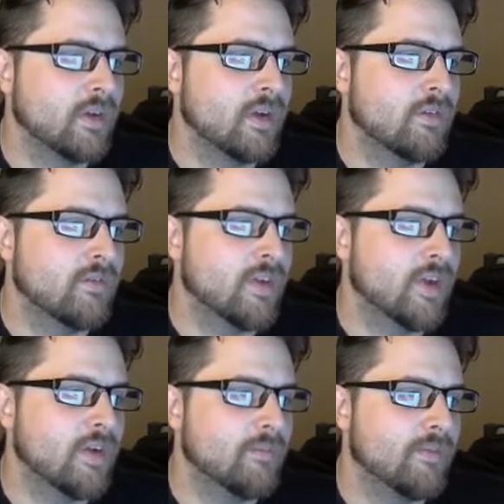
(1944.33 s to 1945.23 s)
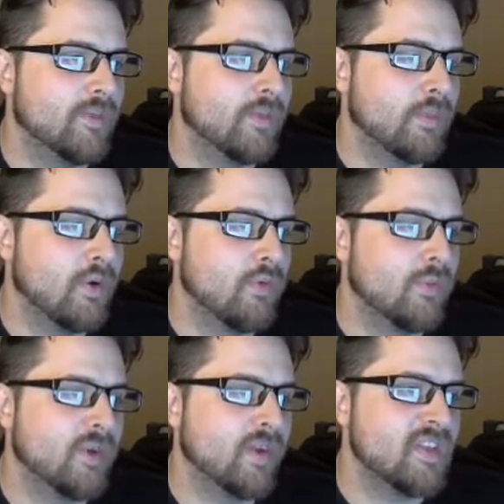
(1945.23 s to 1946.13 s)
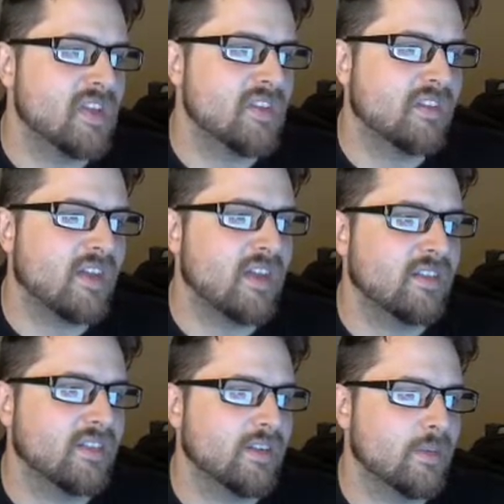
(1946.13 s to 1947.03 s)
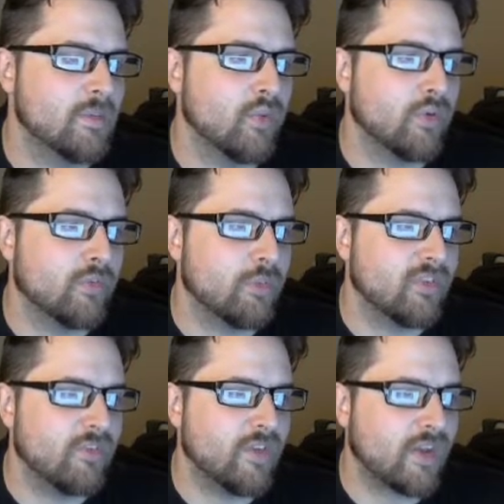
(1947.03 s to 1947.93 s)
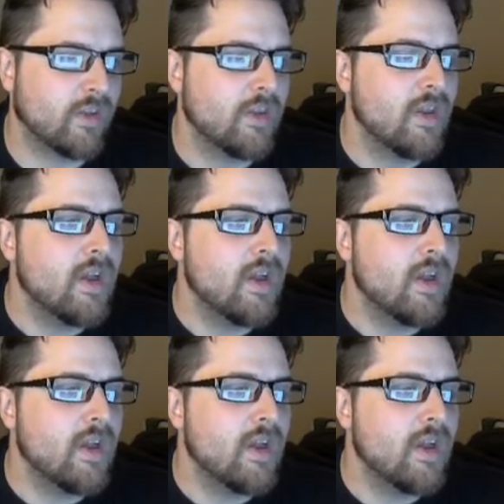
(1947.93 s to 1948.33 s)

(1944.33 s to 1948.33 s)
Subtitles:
of the probe, but on the inside it's a little bit more specific.